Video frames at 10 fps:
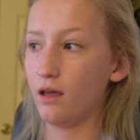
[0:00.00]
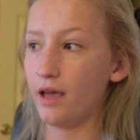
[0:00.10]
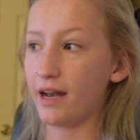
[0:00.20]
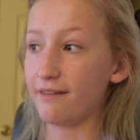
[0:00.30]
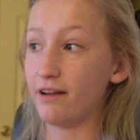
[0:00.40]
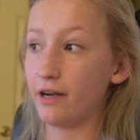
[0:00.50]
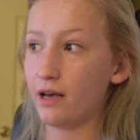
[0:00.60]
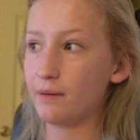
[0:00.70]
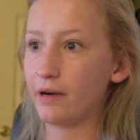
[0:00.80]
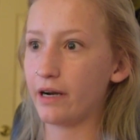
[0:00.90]
And I found
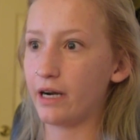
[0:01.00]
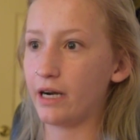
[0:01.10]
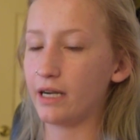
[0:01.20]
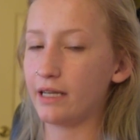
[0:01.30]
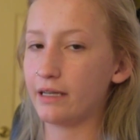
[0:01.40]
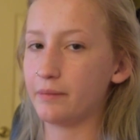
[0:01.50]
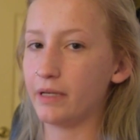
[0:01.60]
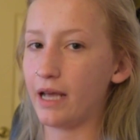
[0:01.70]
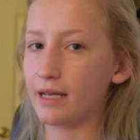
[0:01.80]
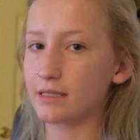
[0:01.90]
out about her, and he had
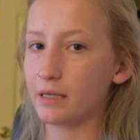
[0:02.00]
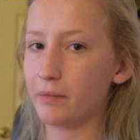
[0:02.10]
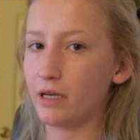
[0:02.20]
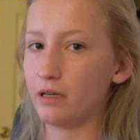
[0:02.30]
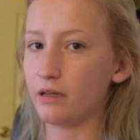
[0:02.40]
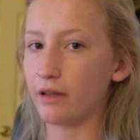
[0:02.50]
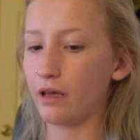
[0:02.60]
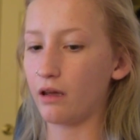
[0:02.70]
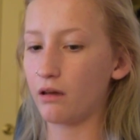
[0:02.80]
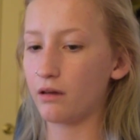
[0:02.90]
been asking me to,
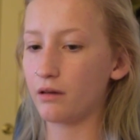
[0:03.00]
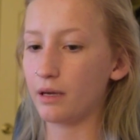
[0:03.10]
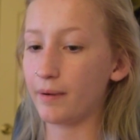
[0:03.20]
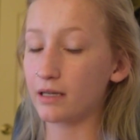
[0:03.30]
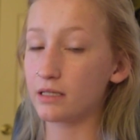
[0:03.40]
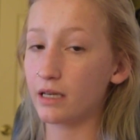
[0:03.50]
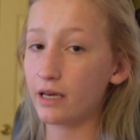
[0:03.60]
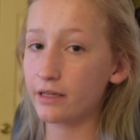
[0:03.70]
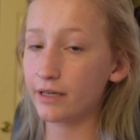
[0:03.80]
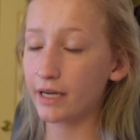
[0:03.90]
like, get back
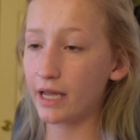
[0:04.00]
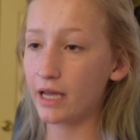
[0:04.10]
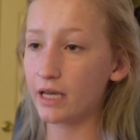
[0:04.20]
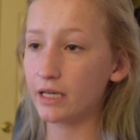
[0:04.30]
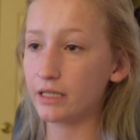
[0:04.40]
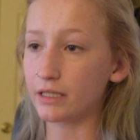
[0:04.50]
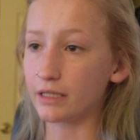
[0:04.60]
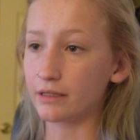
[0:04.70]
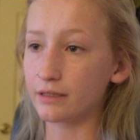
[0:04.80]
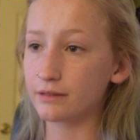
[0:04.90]
together again,
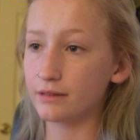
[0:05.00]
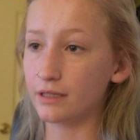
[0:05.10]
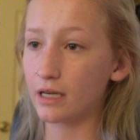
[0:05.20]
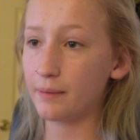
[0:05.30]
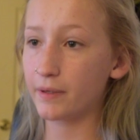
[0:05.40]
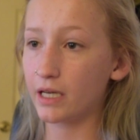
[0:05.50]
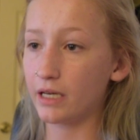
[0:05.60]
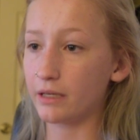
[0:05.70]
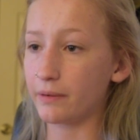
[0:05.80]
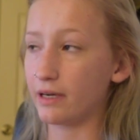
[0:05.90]
or hook up
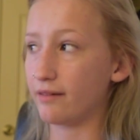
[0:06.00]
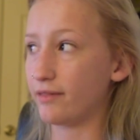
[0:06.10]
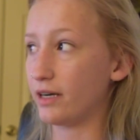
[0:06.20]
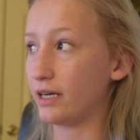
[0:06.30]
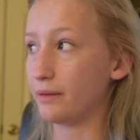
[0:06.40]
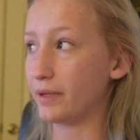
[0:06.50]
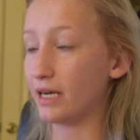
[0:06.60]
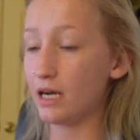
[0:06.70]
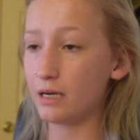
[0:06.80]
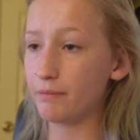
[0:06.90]
again, or whatever, or meet
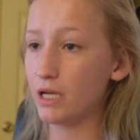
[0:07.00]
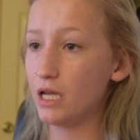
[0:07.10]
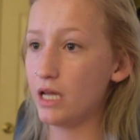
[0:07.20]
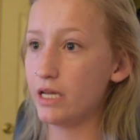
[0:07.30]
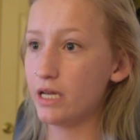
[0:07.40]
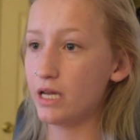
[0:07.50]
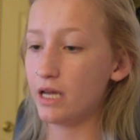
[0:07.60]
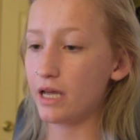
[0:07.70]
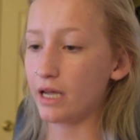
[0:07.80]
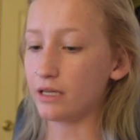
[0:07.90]
up,
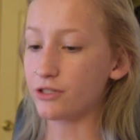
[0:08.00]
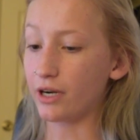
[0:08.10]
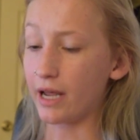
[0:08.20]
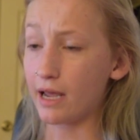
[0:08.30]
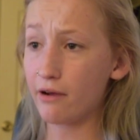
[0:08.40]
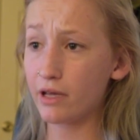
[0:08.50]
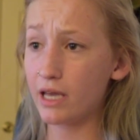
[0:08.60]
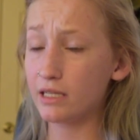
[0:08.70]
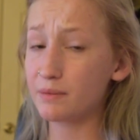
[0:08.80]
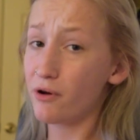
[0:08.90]
and start hanging out
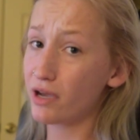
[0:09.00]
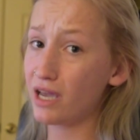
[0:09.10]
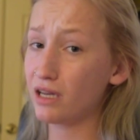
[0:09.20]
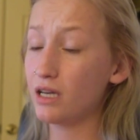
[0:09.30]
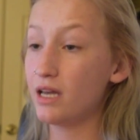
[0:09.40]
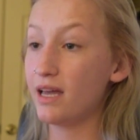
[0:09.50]
again, smoking.